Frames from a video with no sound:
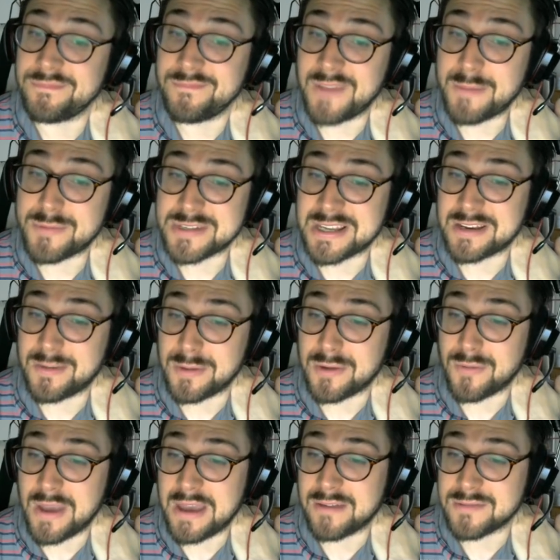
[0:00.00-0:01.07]
Viper's not going to be
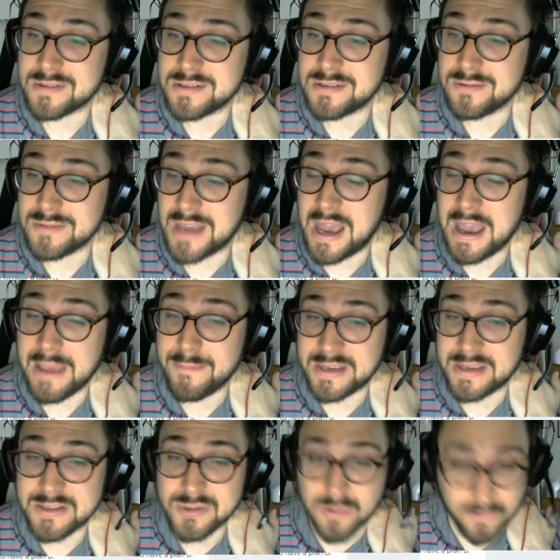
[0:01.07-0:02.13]
around to die
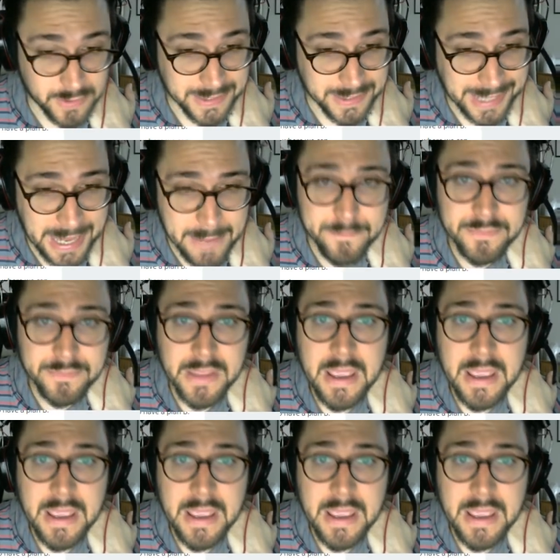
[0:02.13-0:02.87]
because you'll have won the game.